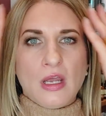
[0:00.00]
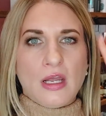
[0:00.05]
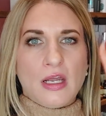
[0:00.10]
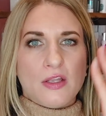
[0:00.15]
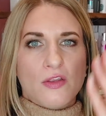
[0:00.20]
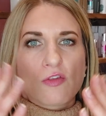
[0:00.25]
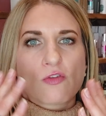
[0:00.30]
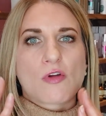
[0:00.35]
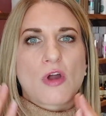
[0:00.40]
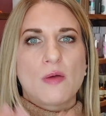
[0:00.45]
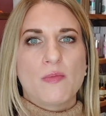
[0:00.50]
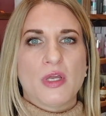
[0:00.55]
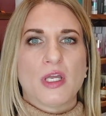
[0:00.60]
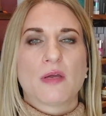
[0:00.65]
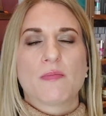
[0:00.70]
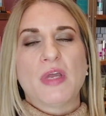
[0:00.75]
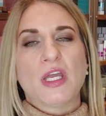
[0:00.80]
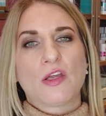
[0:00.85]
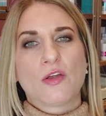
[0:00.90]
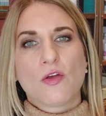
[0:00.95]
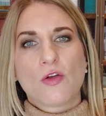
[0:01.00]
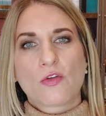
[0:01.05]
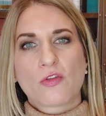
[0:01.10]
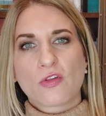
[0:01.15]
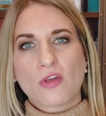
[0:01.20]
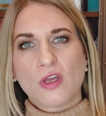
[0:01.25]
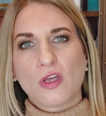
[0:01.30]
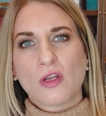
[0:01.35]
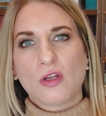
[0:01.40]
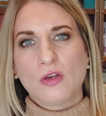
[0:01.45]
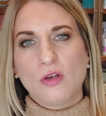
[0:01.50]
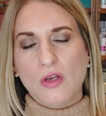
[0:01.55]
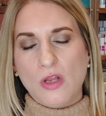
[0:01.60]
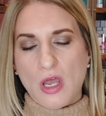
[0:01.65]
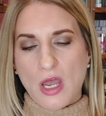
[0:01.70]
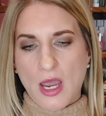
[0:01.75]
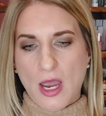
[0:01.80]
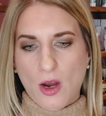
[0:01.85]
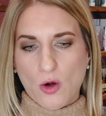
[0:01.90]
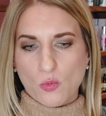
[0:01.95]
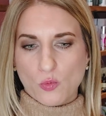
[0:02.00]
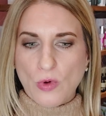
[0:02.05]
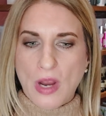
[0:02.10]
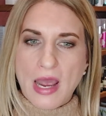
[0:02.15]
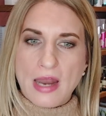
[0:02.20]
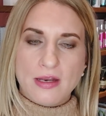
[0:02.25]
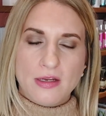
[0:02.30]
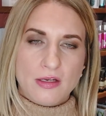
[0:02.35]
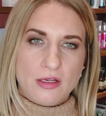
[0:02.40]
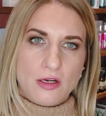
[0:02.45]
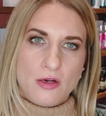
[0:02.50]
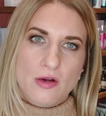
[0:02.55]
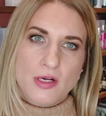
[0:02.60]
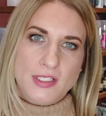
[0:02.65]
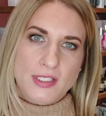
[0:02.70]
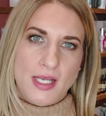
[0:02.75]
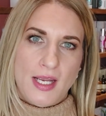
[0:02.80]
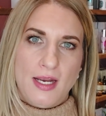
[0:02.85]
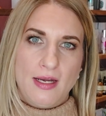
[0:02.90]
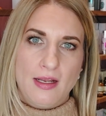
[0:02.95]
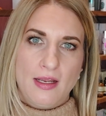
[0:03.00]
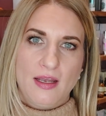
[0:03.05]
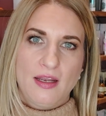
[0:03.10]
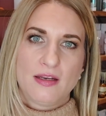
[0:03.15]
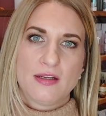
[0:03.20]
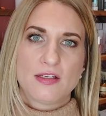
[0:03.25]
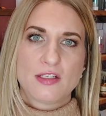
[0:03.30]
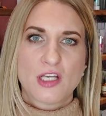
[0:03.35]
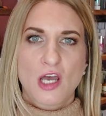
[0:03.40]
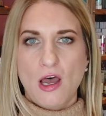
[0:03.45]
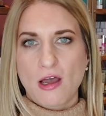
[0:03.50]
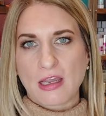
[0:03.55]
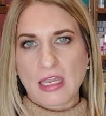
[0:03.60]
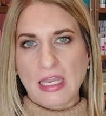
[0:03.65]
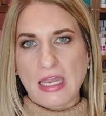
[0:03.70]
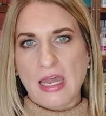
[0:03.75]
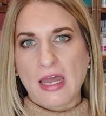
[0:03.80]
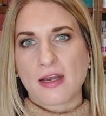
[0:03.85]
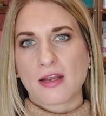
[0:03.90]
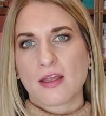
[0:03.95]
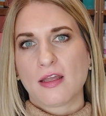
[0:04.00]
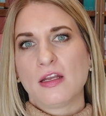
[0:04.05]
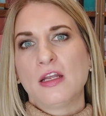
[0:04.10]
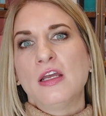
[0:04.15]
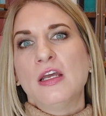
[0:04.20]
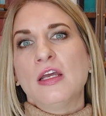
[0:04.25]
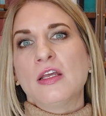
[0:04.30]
and scrubbing and making your skin red and irritated and tugging at it.